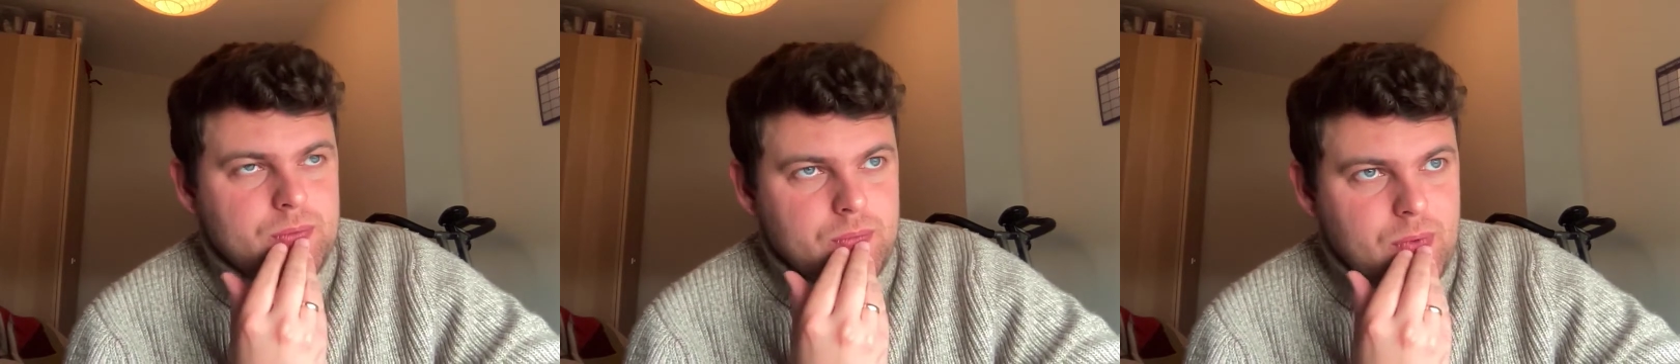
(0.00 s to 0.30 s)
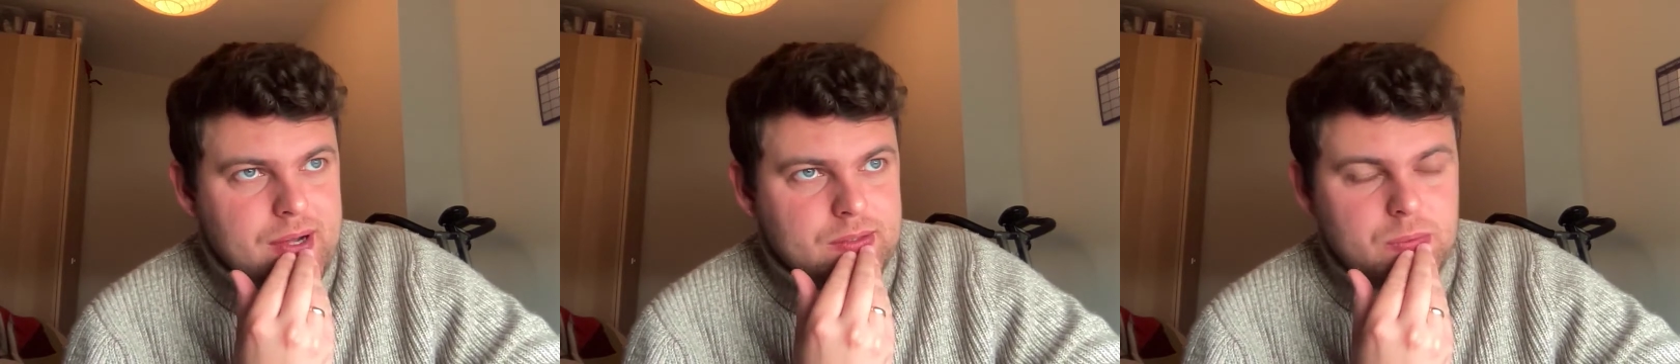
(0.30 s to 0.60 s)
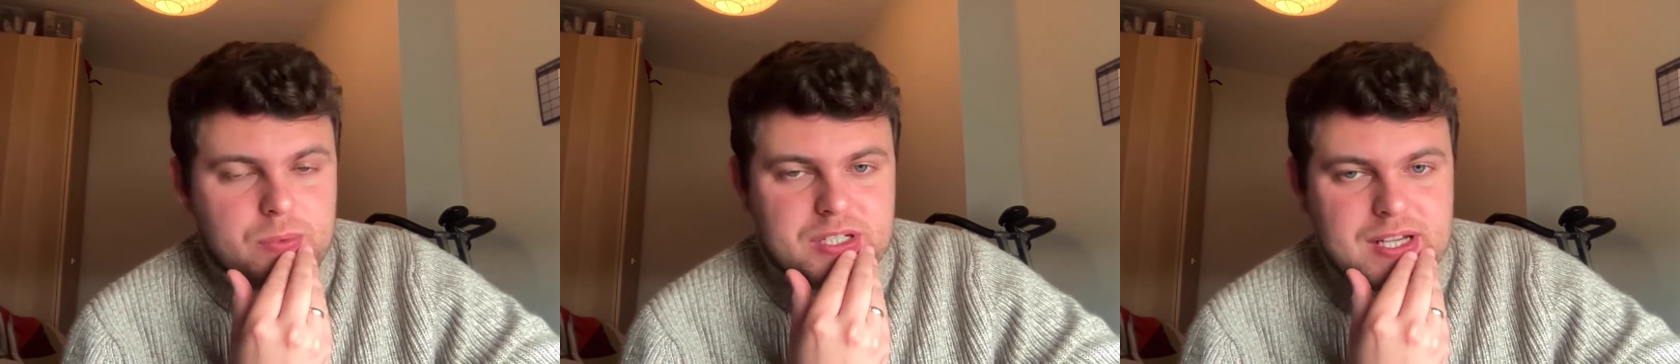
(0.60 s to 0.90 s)
Well,
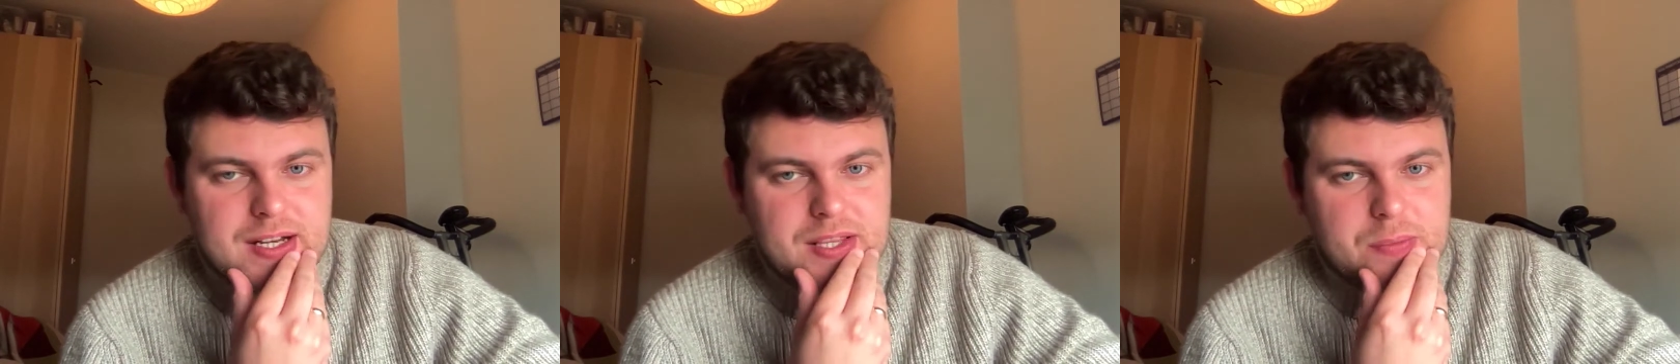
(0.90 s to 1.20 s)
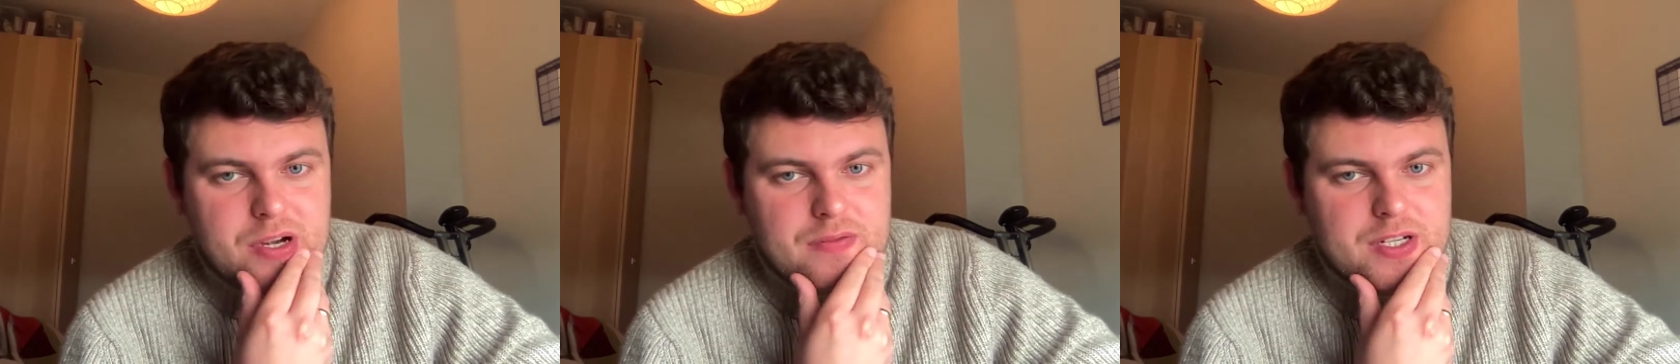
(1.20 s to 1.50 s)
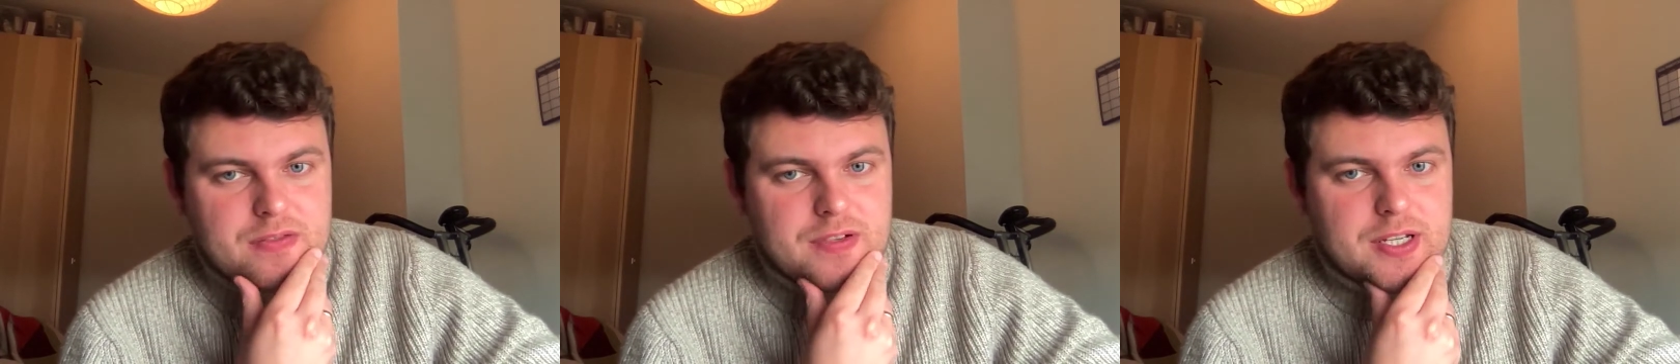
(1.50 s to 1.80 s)
we said in the
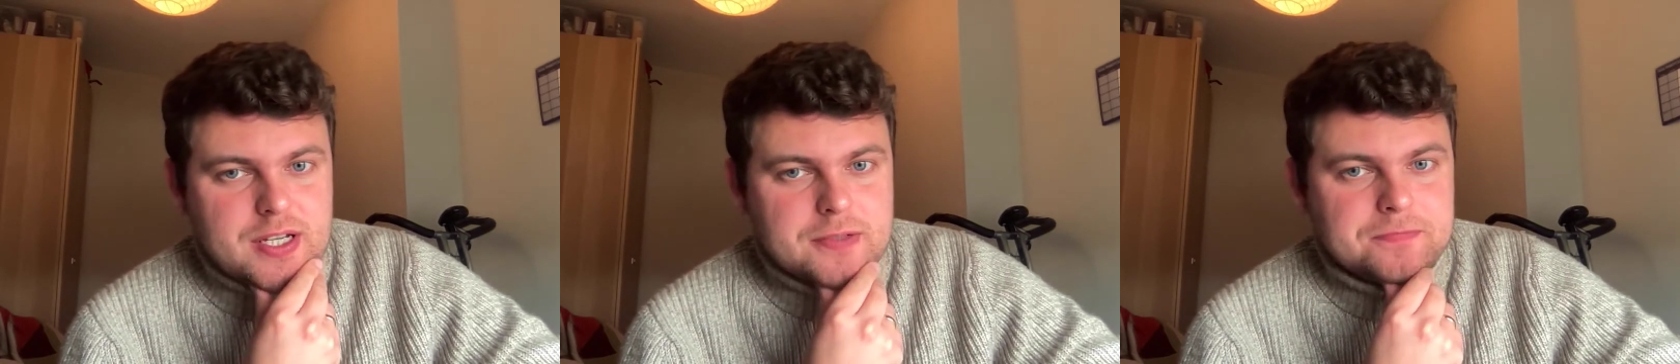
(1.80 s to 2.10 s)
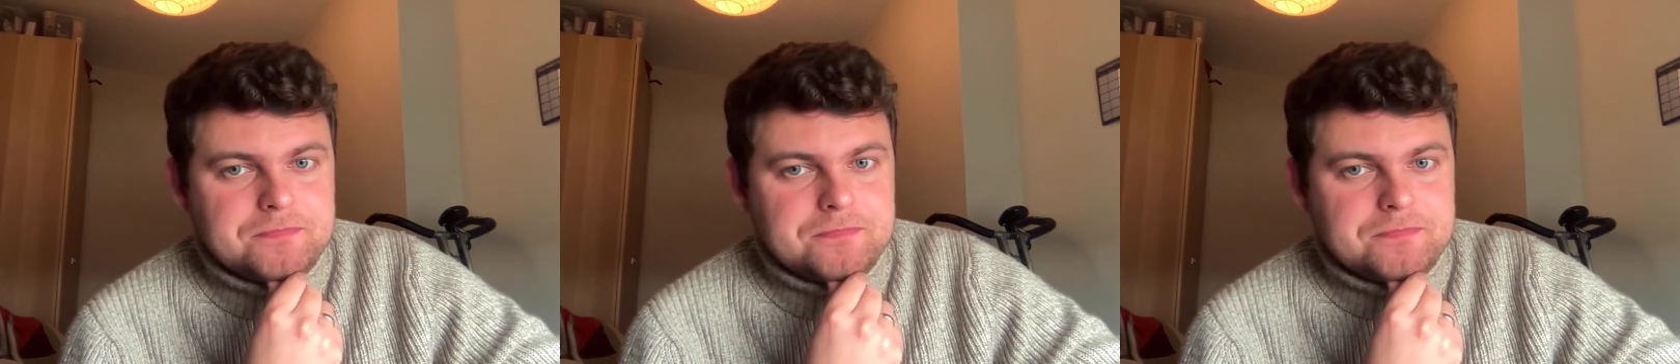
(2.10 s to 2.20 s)
previous video,